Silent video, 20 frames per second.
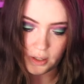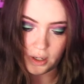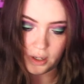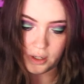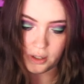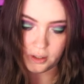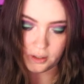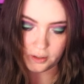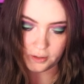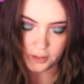
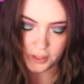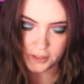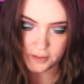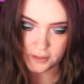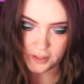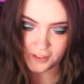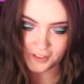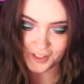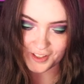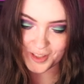uh, it
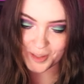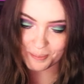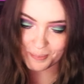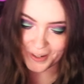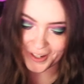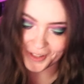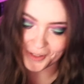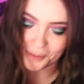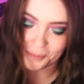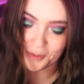says at the
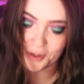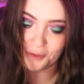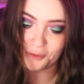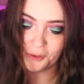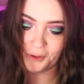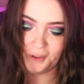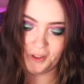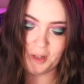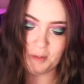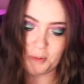bottom, a
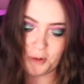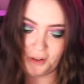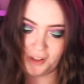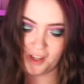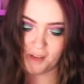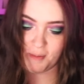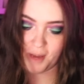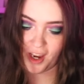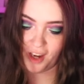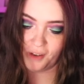
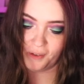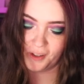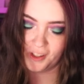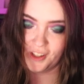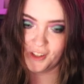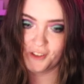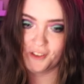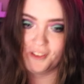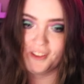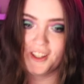roly-poly
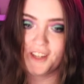penguin who